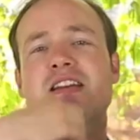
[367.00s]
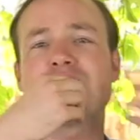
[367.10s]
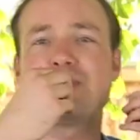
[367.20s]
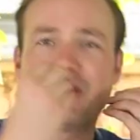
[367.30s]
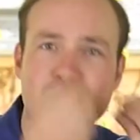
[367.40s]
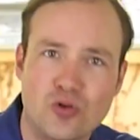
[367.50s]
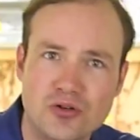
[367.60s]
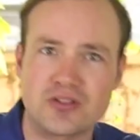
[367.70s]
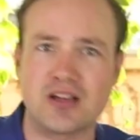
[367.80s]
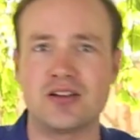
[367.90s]
it has to be
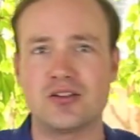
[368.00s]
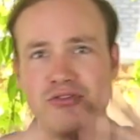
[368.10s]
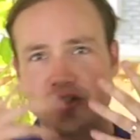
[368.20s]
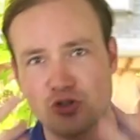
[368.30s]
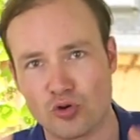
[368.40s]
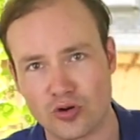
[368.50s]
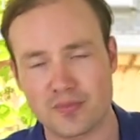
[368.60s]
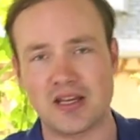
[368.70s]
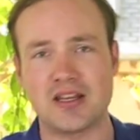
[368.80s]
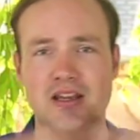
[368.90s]
your cells and your
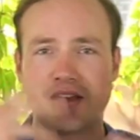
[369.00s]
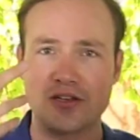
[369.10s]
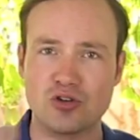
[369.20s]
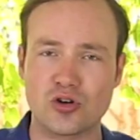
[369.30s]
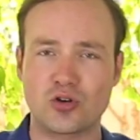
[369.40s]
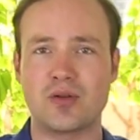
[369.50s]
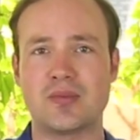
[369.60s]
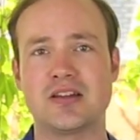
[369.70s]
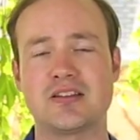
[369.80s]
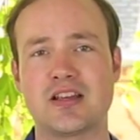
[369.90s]
media and your
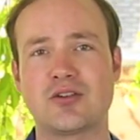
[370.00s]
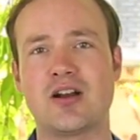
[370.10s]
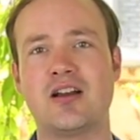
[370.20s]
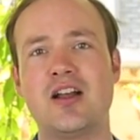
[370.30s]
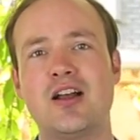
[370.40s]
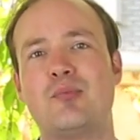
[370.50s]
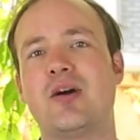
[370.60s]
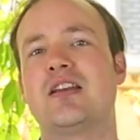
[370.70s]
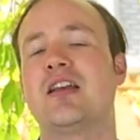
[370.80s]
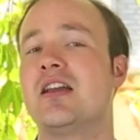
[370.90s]
equipment, etc.
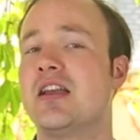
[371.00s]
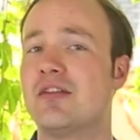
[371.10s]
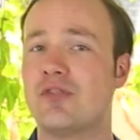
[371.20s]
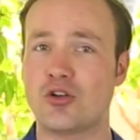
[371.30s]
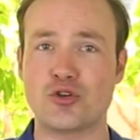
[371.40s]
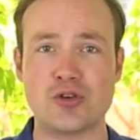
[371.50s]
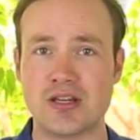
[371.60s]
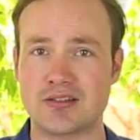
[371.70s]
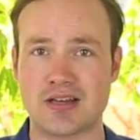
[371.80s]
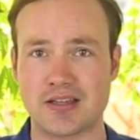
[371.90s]
But if all you
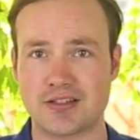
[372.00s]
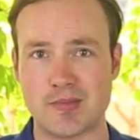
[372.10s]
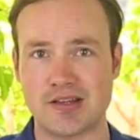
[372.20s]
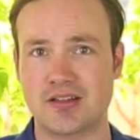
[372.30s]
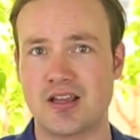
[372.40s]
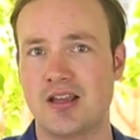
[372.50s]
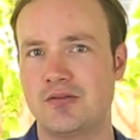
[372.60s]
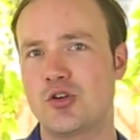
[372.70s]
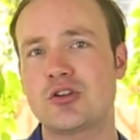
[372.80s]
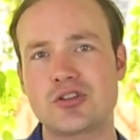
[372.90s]
need is an estimate,
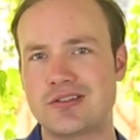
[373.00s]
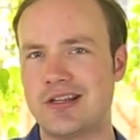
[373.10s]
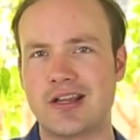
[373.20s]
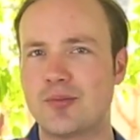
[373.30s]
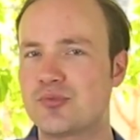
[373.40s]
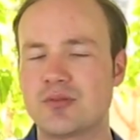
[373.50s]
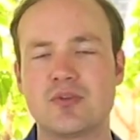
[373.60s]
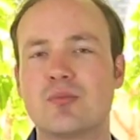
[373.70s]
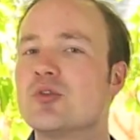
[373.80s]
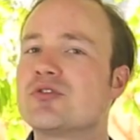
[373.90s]
you can just dig up
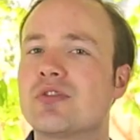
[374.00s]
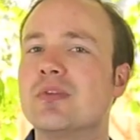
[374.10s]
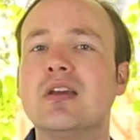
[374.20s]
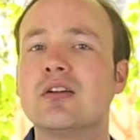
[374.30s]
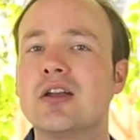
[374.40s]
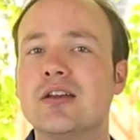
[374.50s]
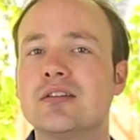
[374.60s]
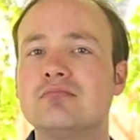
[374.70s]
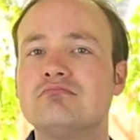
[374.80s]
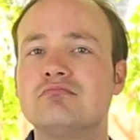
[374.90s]
some numbers from the
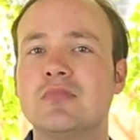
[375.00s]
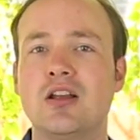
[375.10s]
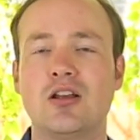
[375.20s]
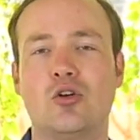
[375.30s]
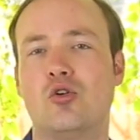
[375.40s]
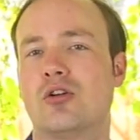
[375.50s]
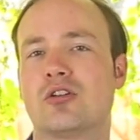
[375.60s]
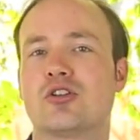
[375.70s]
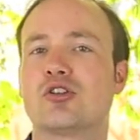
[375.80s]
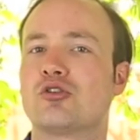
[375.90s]
internet
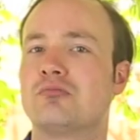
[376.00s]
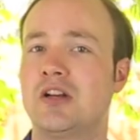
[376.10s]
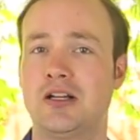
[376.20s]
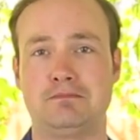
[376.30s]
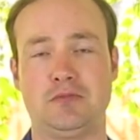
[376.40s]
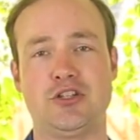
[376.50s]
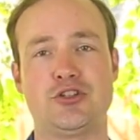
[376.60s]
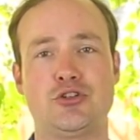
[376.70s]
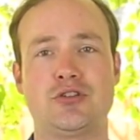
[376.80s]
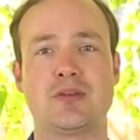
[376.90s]
or
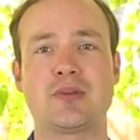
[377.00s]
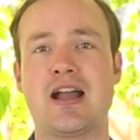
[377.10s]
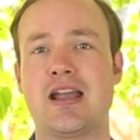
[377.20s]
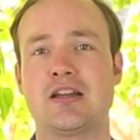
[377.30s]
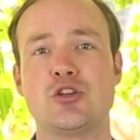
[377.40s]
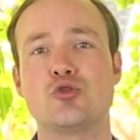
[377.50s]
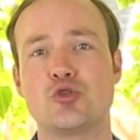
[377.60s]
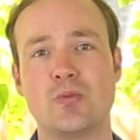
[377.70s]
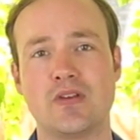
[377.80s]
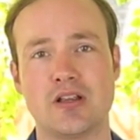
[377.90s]
listen to some guy in a
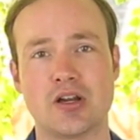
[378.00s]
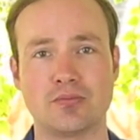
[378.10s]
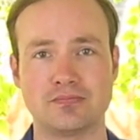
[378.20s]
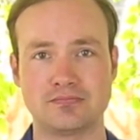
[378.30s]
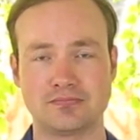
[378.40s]
YouTube video.